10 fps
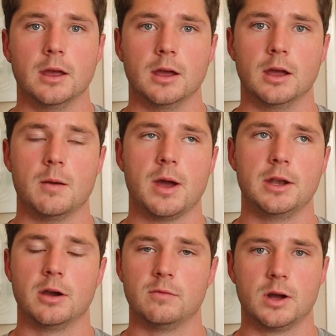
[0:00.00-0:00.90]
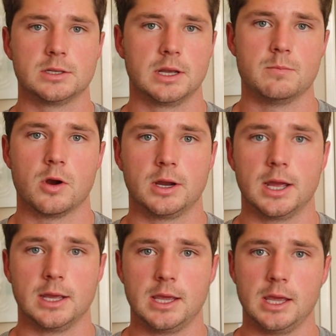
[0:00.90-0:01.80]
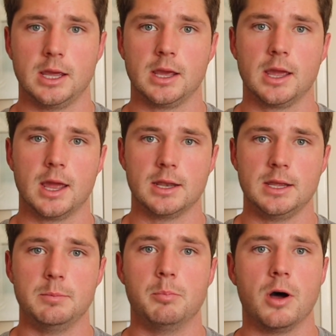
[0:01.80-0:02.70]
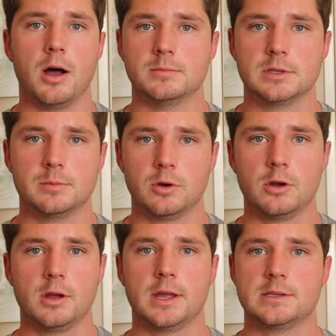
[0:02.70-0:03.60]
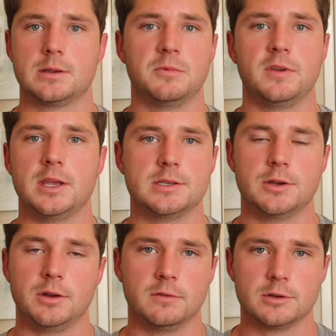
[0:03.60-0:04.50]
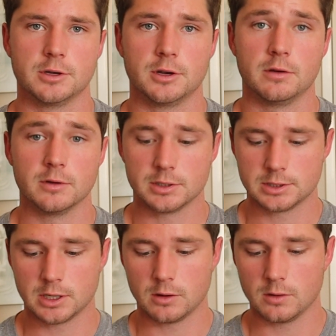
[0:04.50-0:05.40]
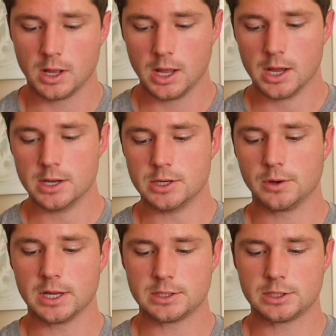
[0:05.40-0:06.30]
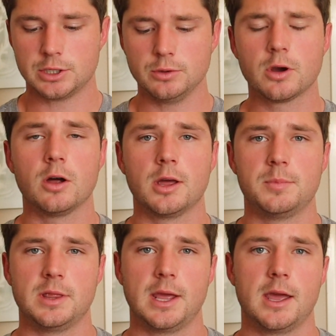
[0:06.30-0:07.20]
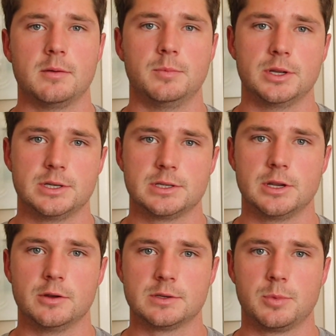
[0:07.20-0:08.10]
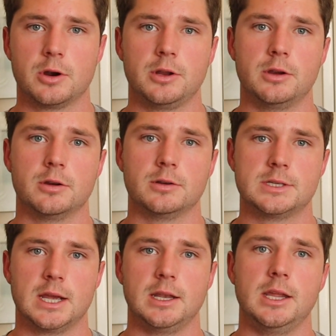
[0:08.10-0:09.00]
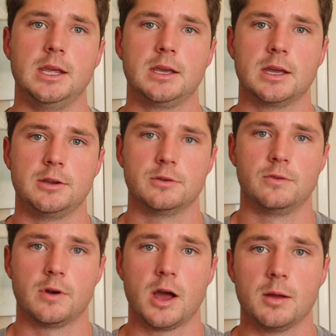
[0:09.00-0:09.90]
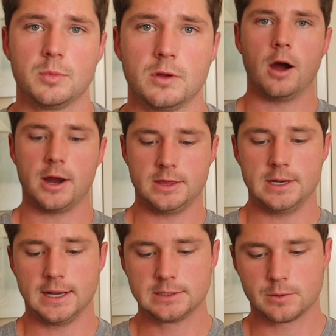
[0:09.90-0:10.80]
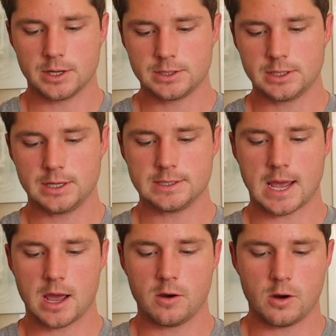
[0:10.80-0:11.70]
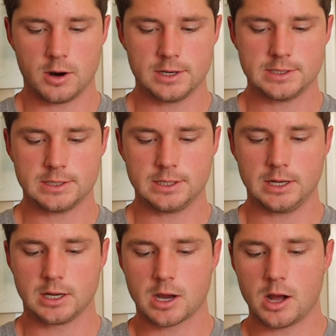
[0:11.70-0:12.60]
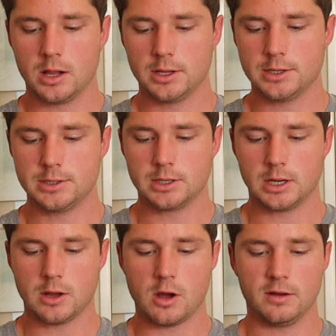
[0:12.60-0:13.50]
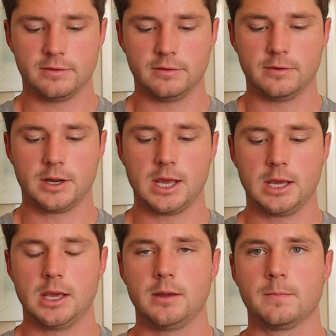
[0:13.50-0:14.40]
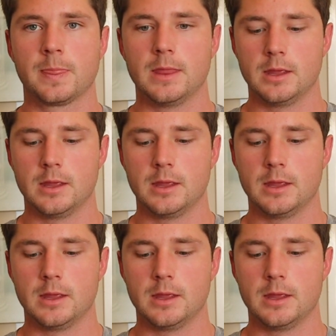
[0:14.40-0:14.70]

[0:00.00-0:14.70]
I know I've watched like Marquette King, and he bombs the ball, and some of his don't even turn over. So don't get too caught up in that, but just know it's part of your technique and your drop. Alright, the next question is, how hard is it to get a college offer for kicking